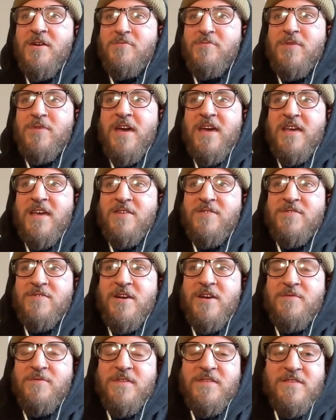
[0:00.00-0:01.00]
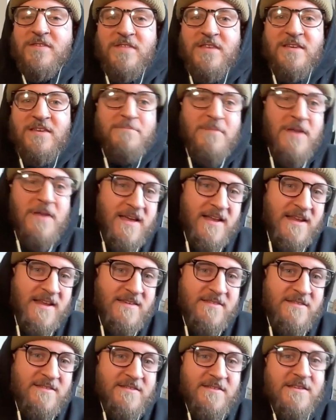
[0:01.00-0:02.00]
getting yourself into these
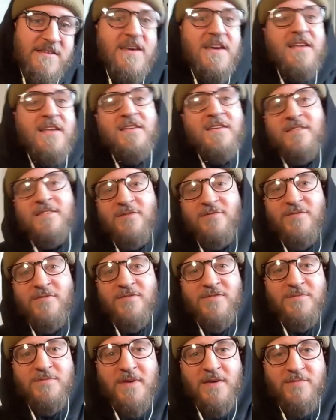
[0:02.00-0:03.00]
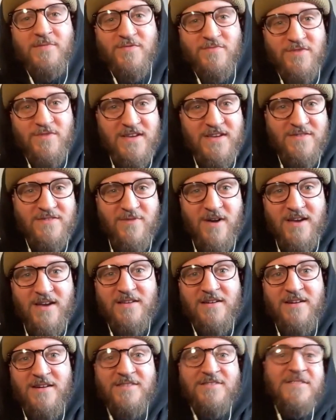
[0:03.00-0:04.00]
playlists and getting yourself onto people's release
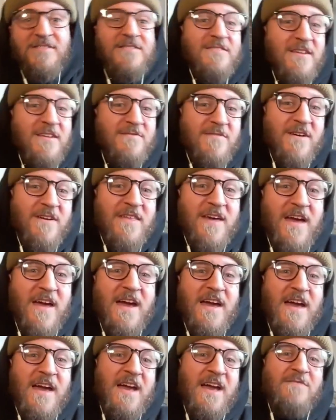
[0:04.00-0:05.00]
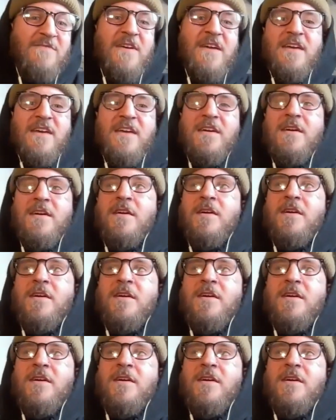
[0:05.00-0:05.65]
radars and stuff like that, having